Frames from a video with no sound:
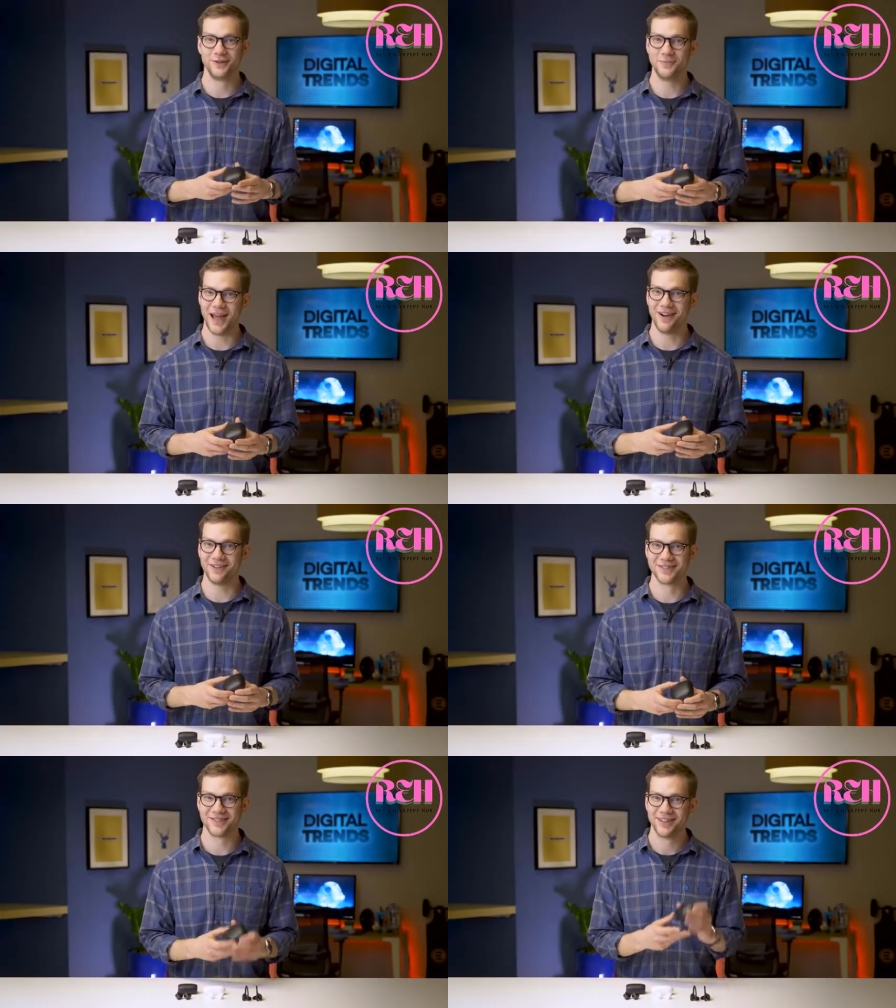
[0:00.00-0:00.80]
those
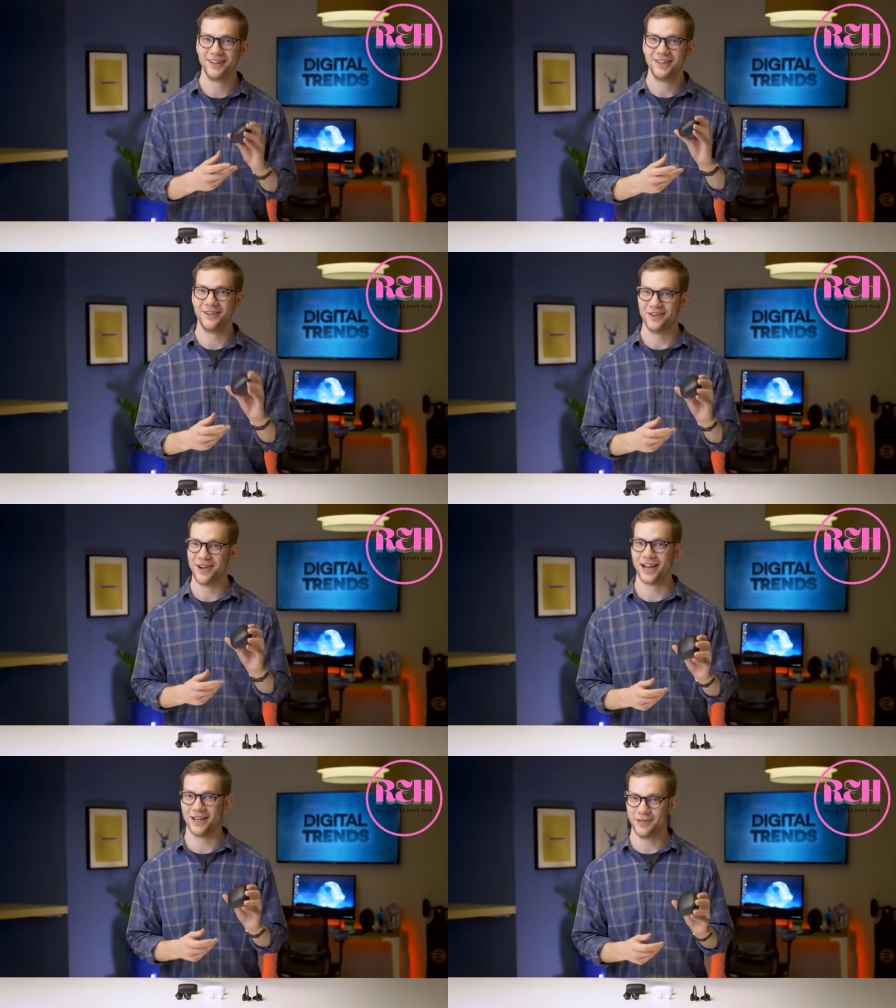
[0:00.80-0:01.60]
pounds, you're
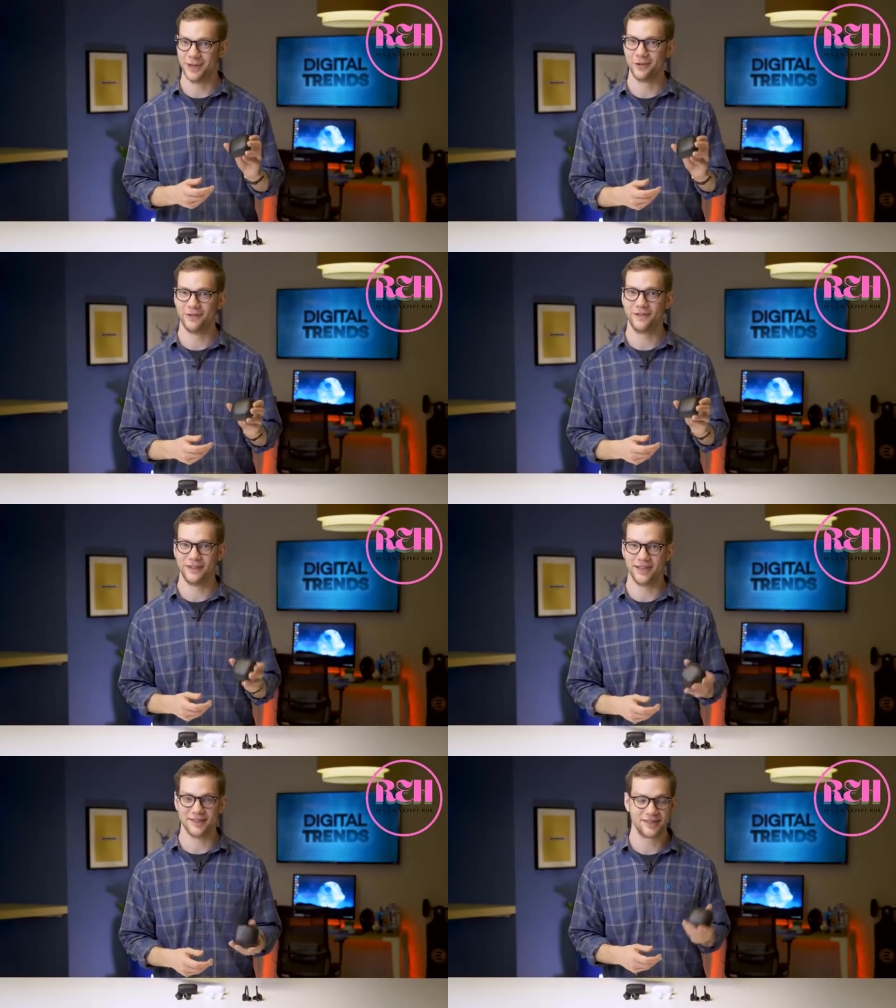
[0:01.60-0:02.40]
not gonna be able to
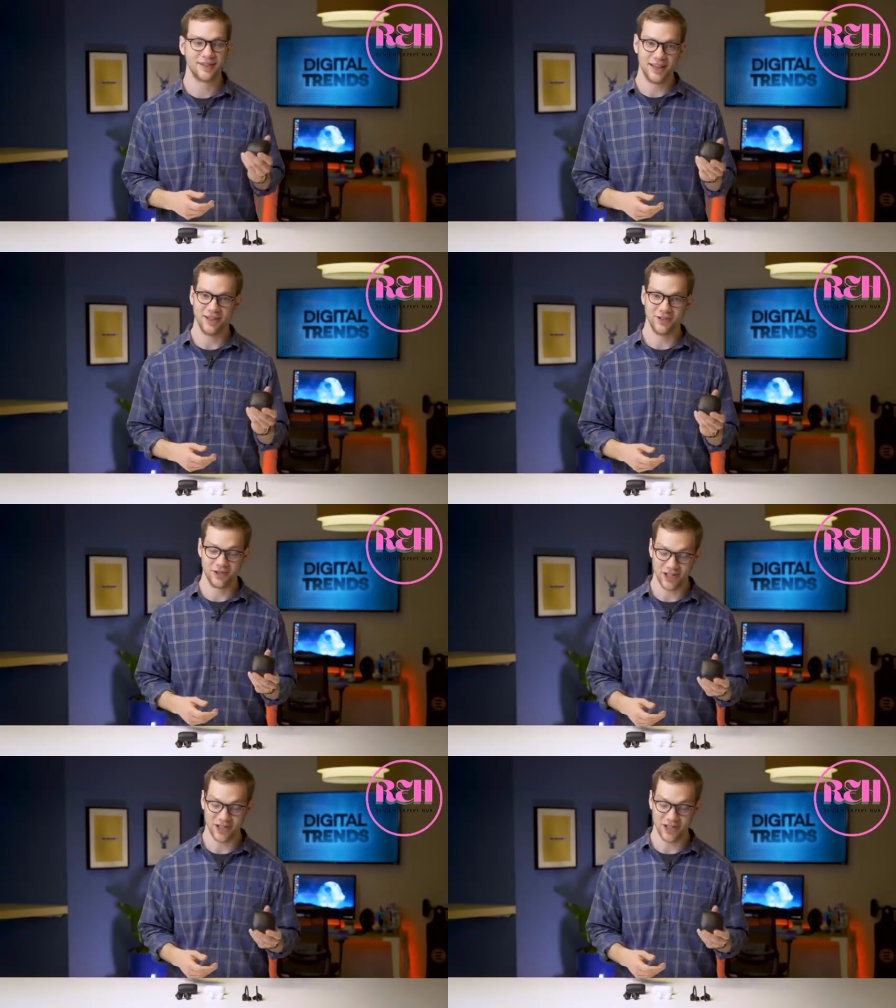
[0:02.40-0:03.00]
fit this in your